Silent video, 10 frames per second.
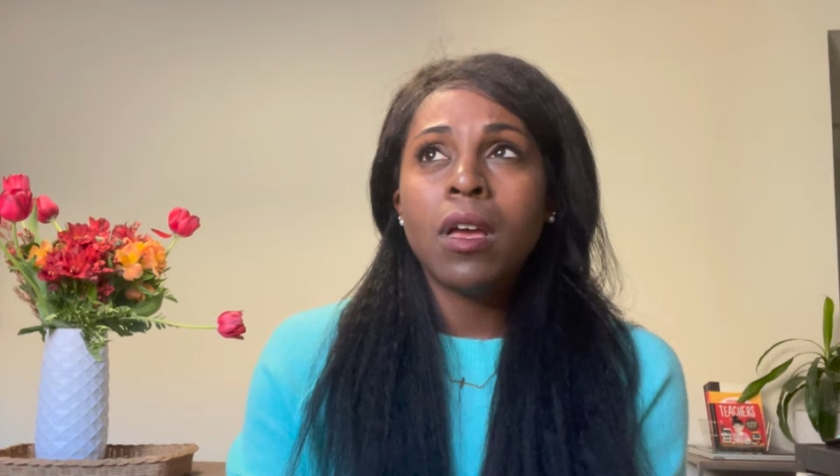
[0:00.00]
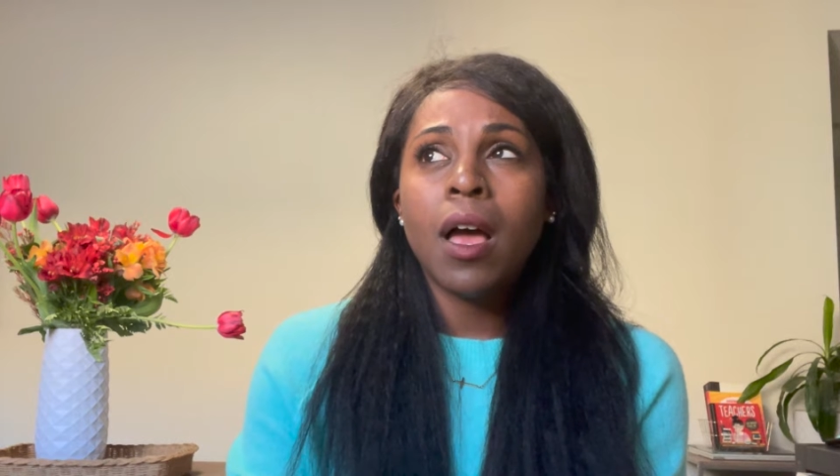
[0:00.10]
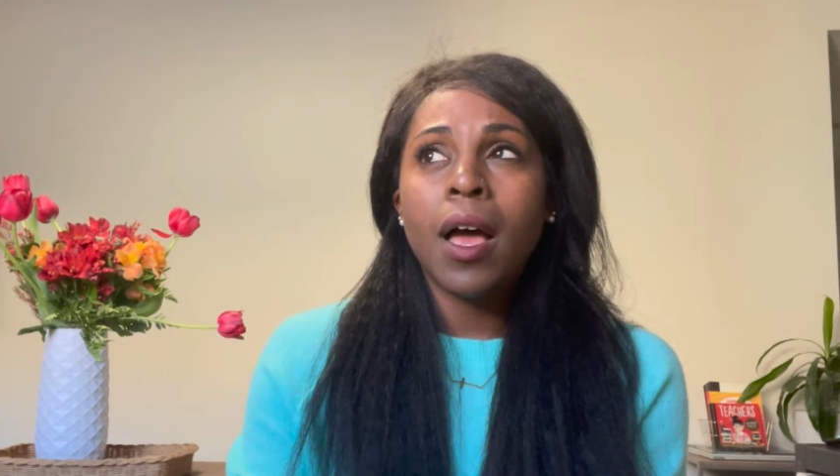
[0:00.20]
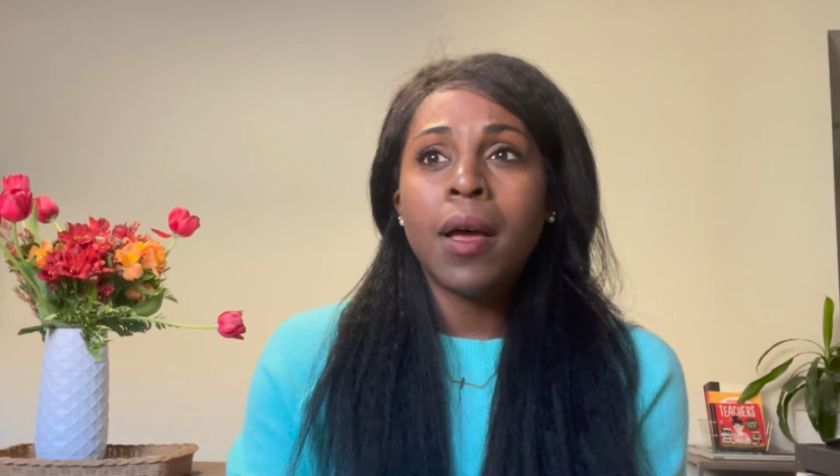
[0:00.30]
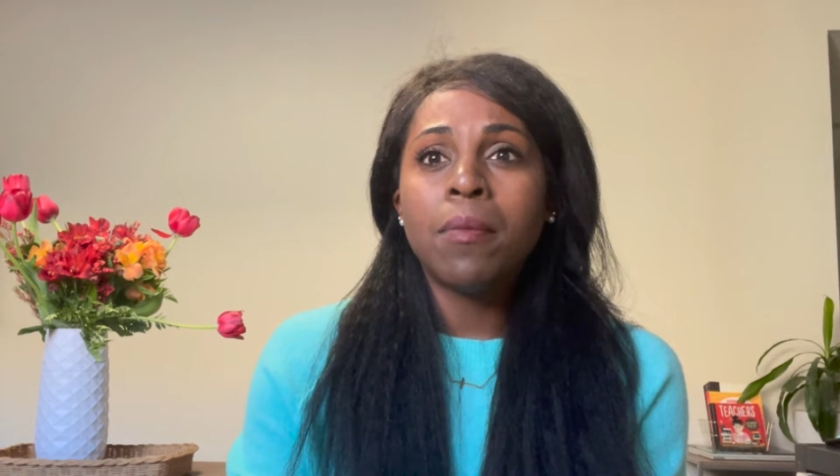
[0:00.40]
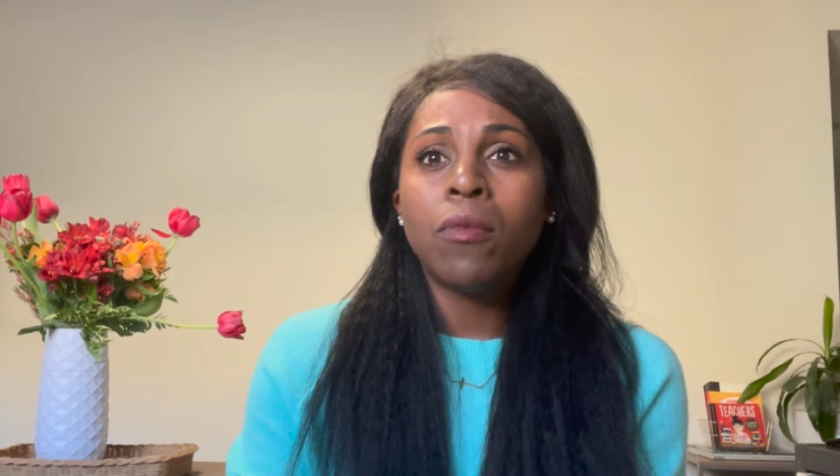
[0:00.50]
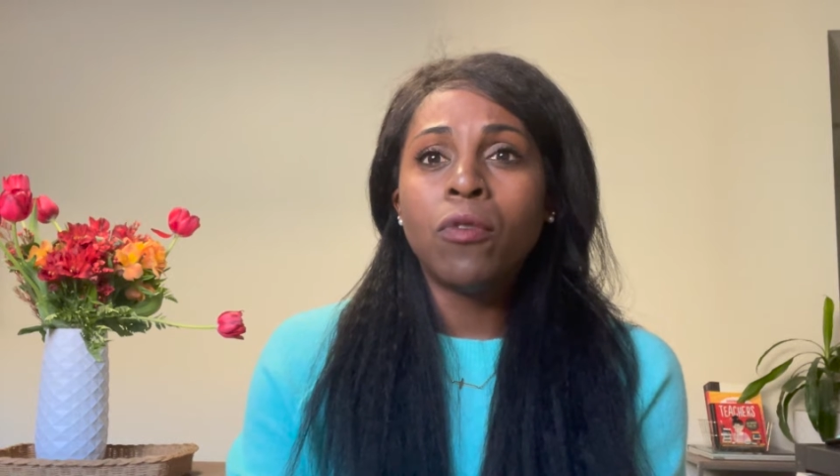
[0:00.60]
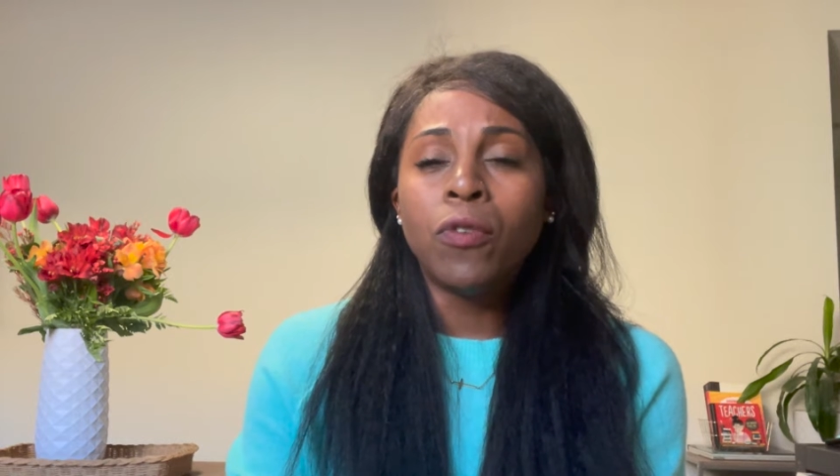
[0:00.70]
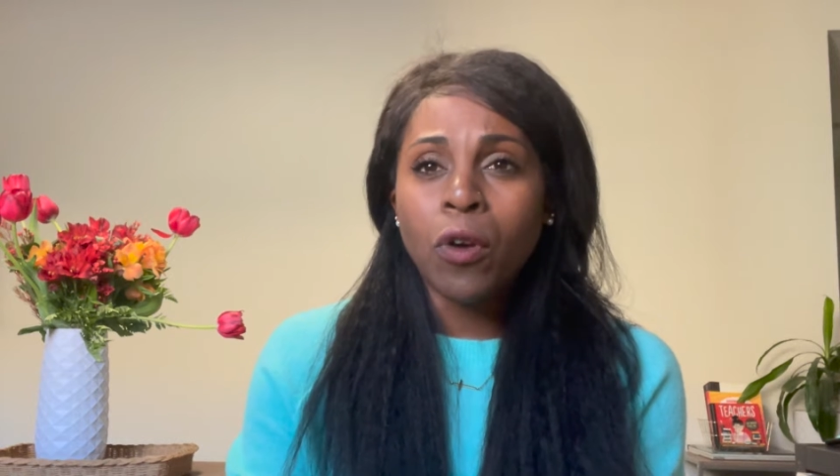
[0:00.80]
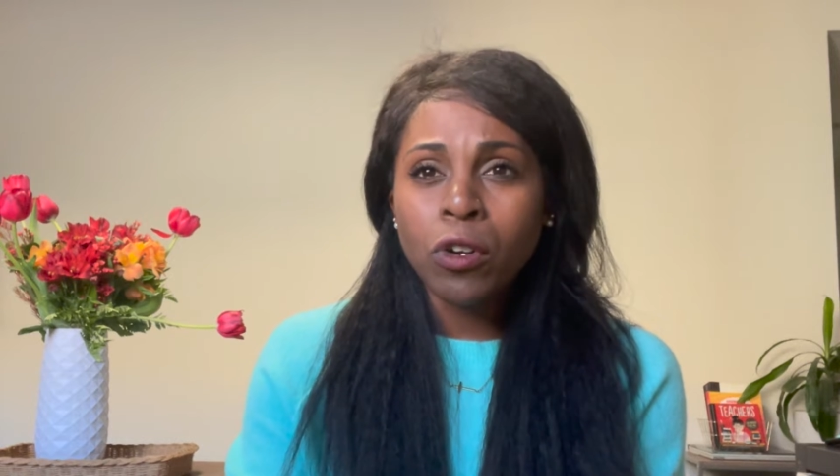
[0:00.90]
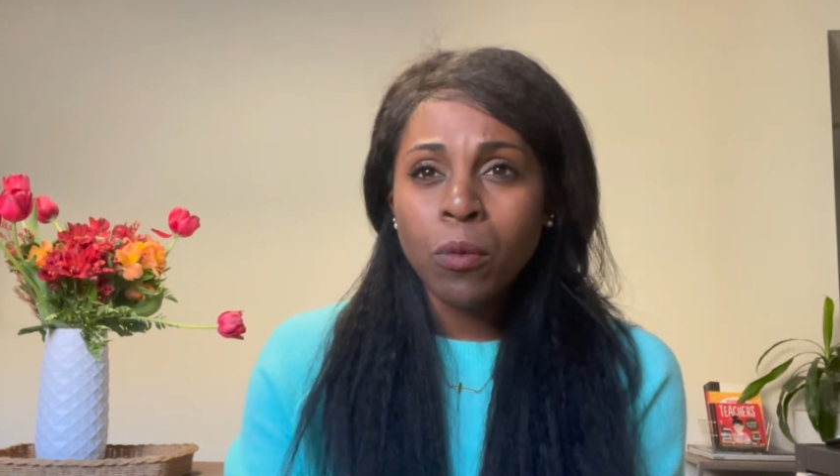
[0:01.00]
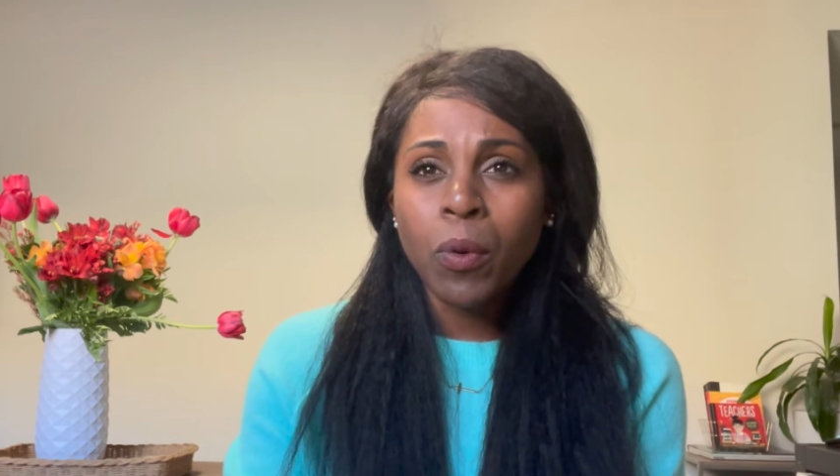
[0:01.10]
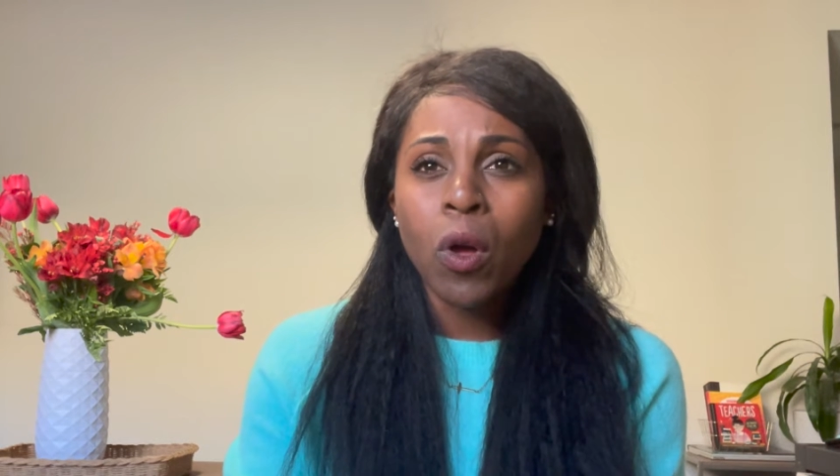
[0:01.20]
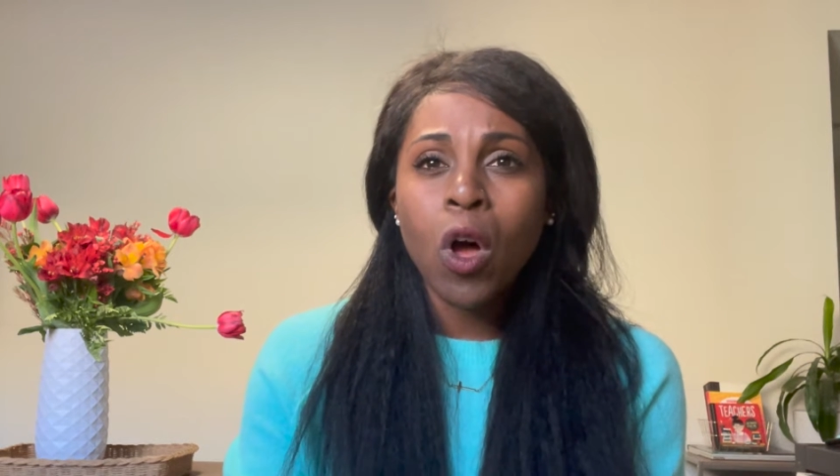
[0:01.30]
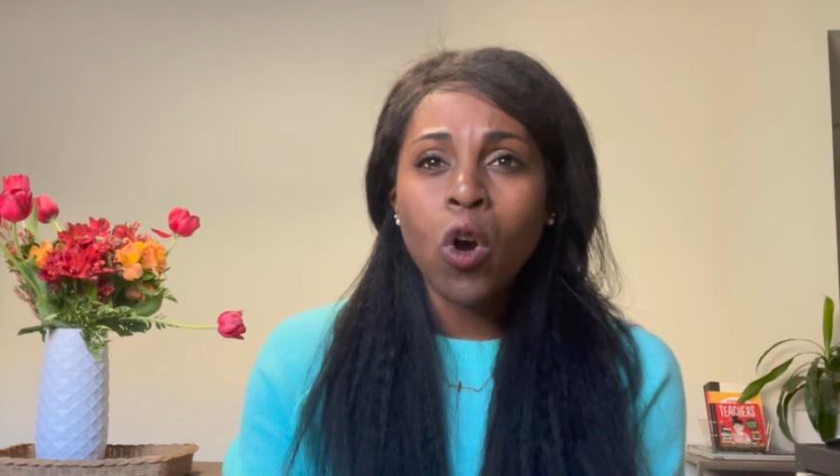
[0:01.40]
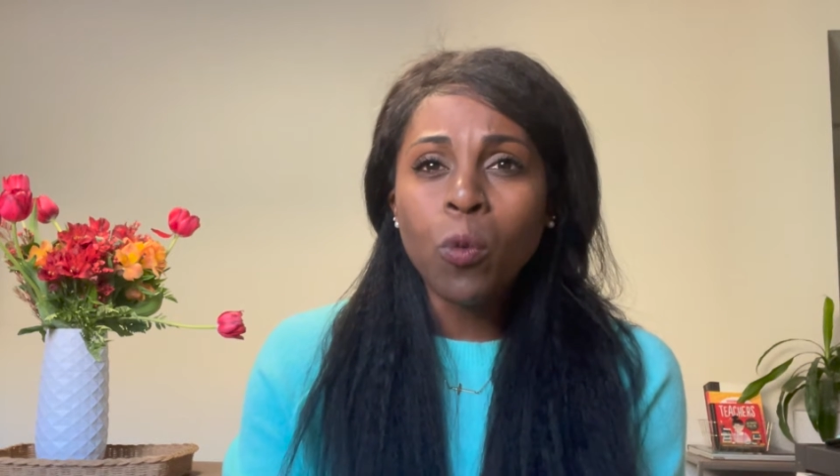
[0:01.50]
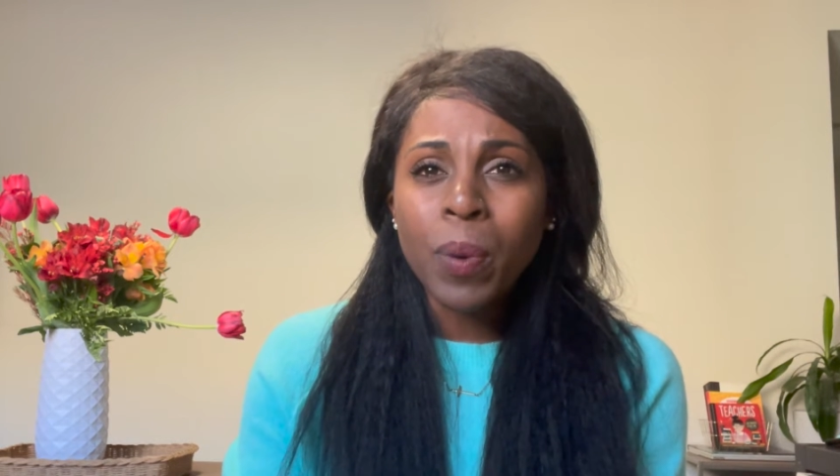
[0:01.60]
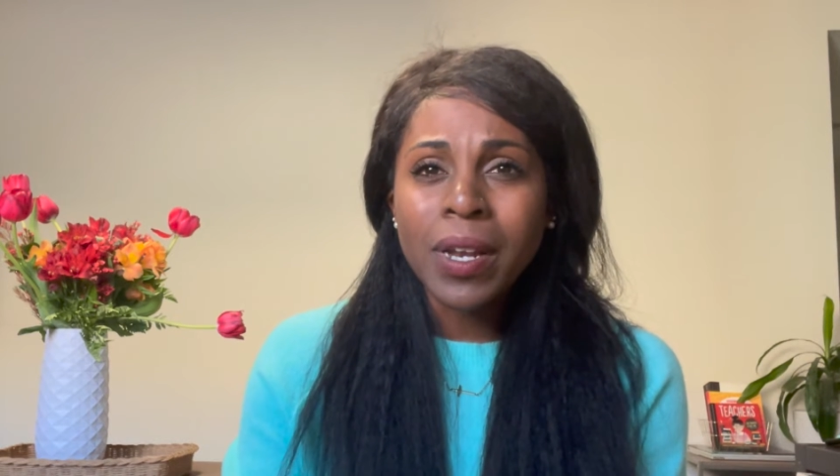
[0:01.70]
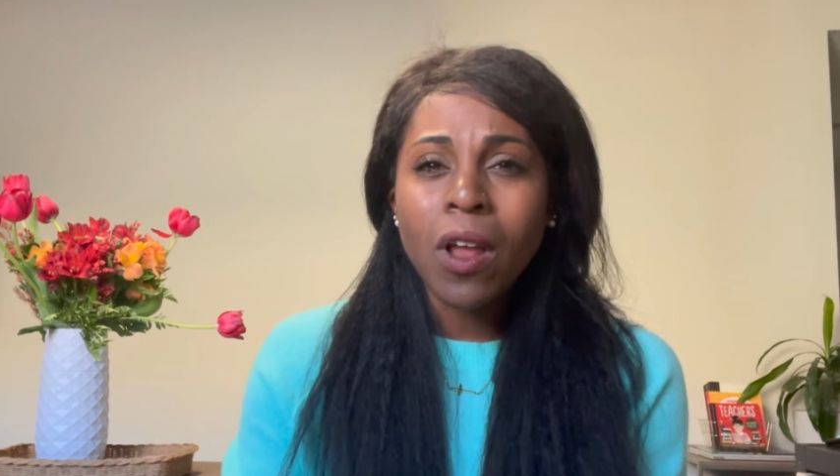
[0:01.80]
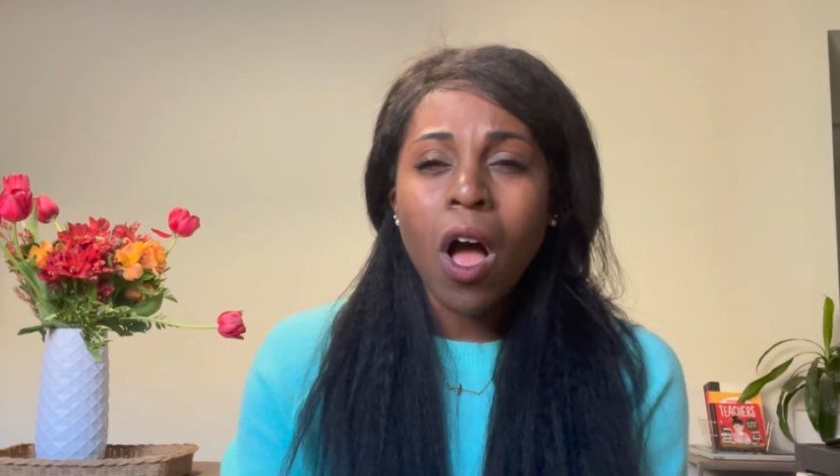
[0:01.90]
vulnerable, open,